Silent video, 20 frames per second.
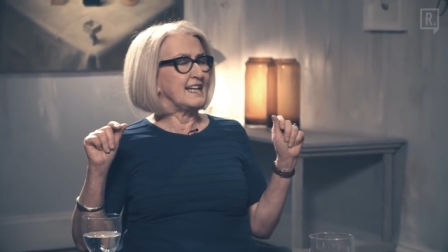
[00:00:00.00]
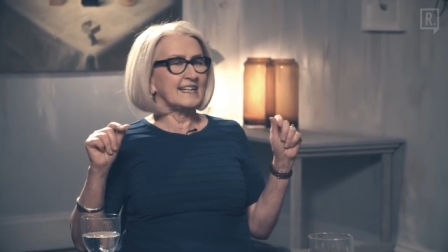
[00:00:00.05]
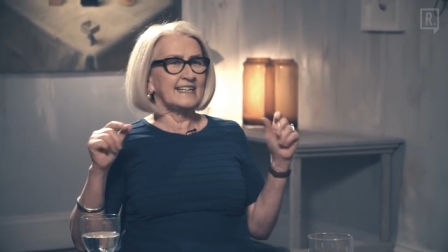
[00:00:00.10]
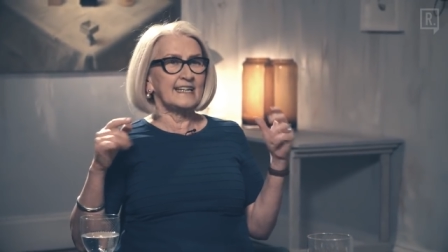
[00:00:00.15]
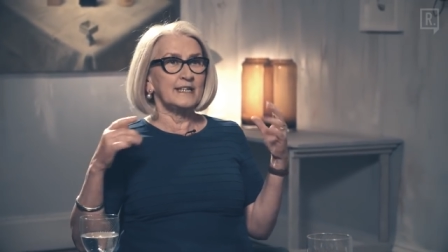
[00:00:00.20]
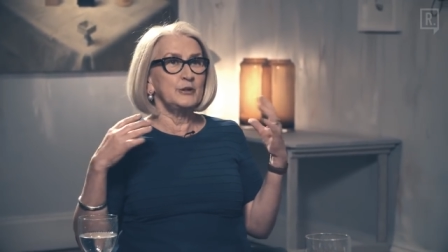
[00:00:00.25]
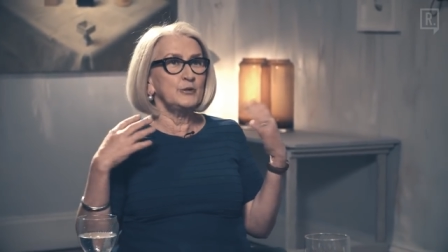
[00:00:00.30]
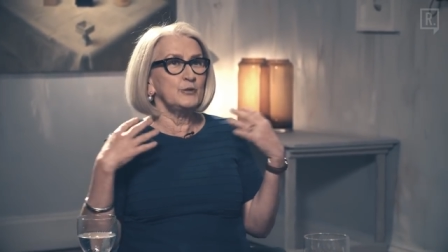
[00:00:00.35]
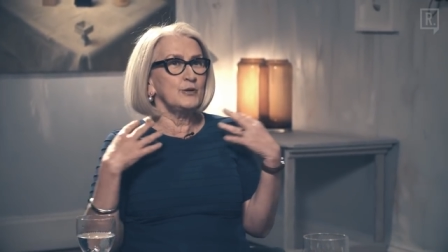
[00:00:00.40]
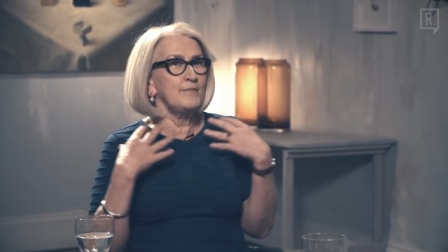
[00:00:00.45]

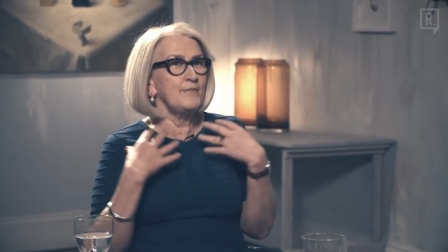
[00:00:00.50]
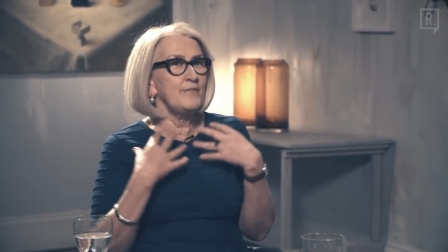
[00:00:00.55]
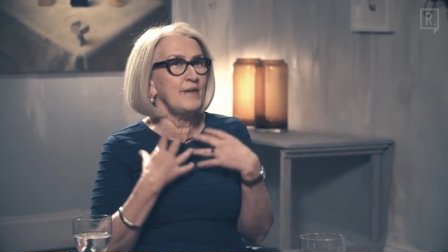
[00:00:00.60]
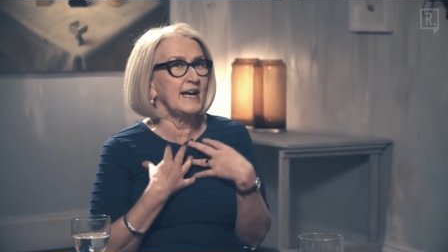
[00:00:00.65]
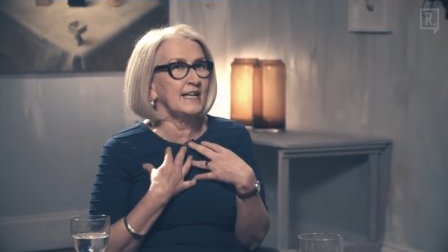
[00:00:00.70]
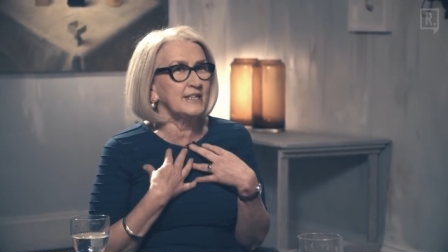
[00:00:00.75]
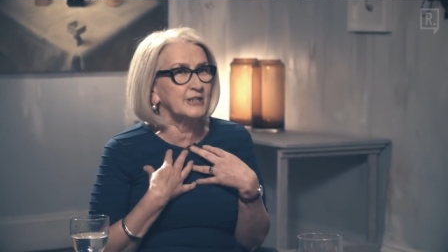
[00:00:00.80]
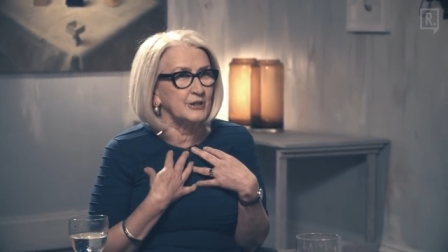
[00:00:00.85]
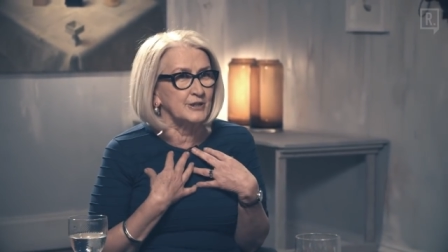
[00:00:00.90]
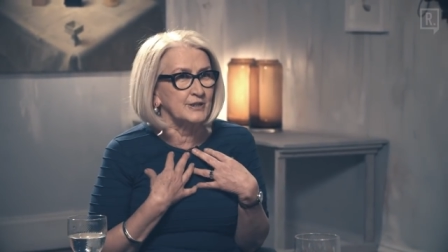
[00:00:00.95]
Can you
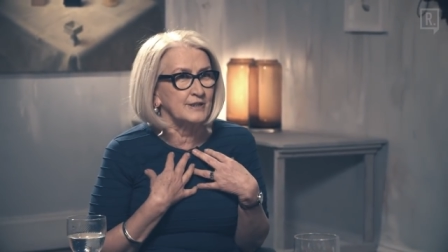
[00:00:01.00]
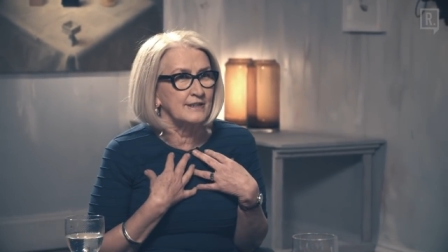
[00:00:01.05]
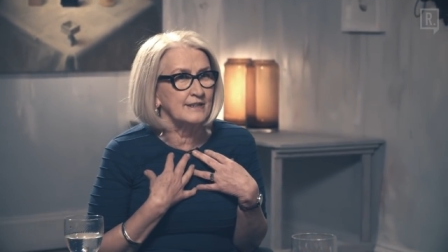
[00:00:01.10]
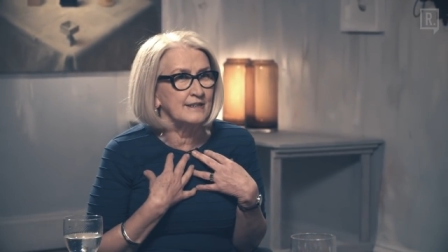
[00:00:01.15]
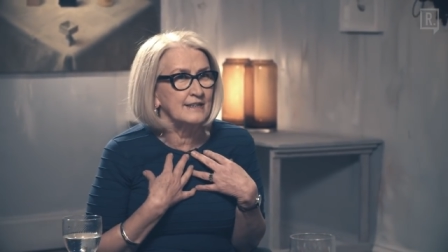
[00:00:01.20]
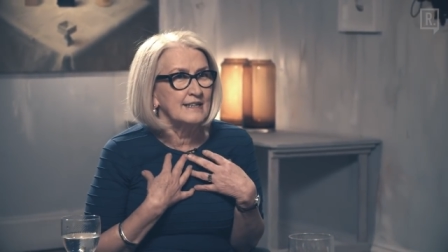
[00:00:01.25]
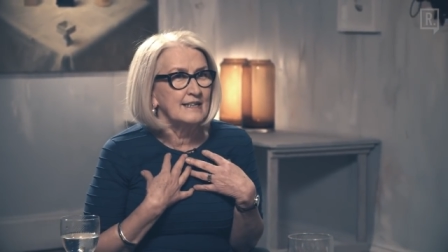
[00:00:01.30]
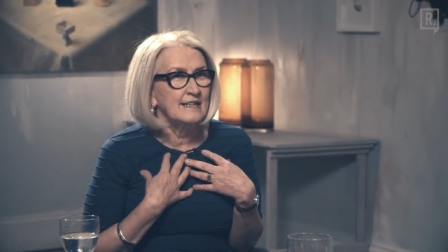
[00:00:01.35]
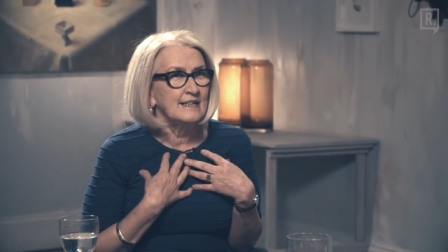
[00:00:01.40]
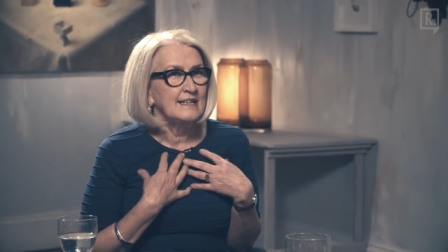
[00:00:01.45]

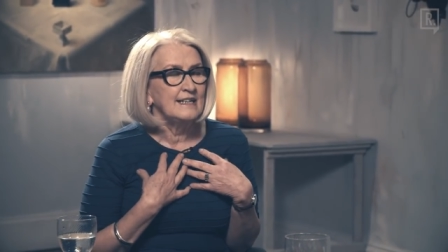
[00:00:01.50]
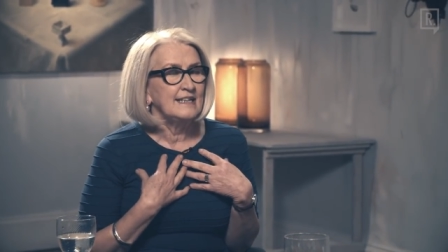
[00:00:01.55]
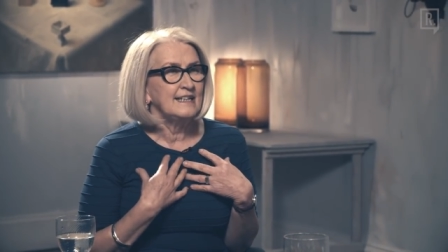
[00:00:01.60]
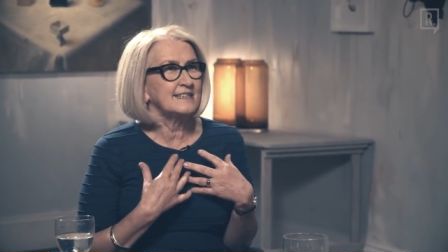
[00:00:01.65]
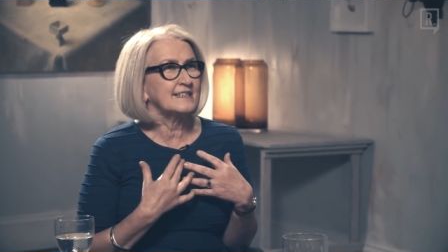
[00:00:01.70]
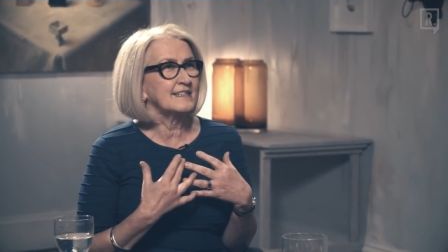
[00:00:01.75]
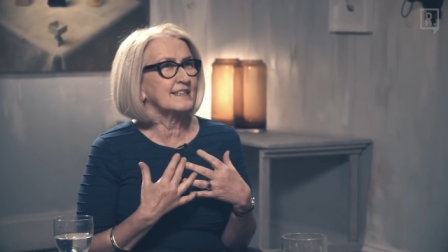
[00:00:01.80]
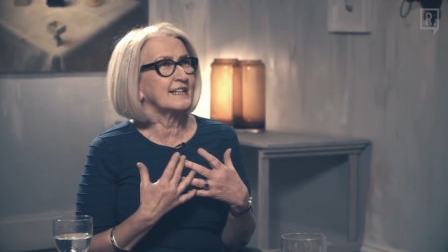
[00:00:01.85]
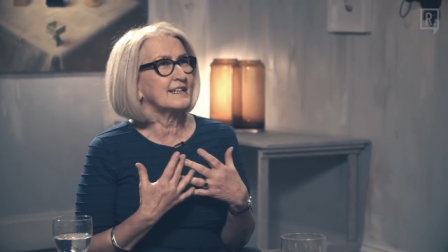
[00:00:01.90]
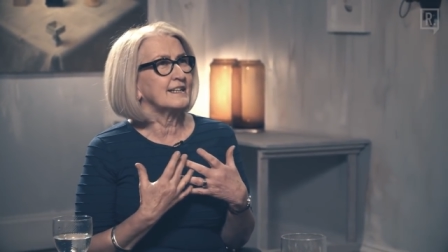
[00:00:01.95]
imagine?
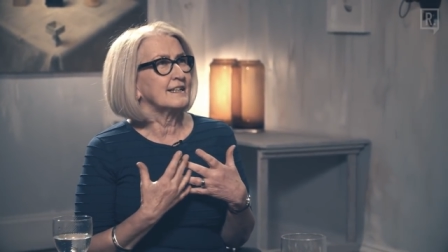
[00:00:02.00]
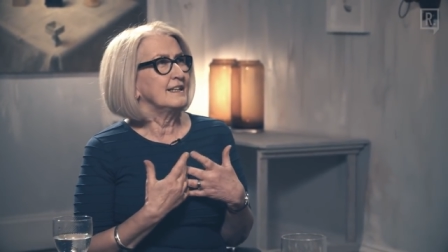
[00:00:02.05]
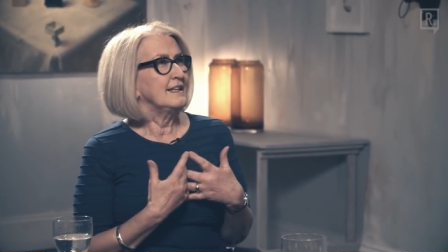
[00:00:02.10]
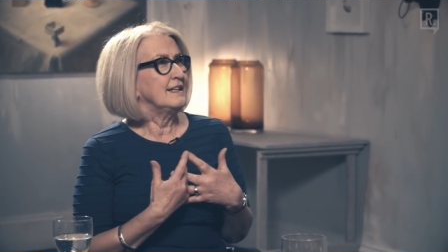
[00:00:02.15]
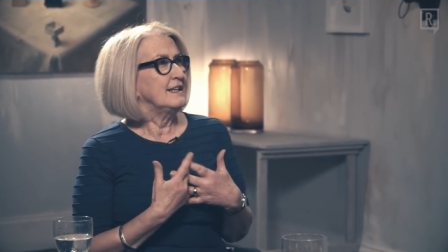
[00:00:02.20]
It's like...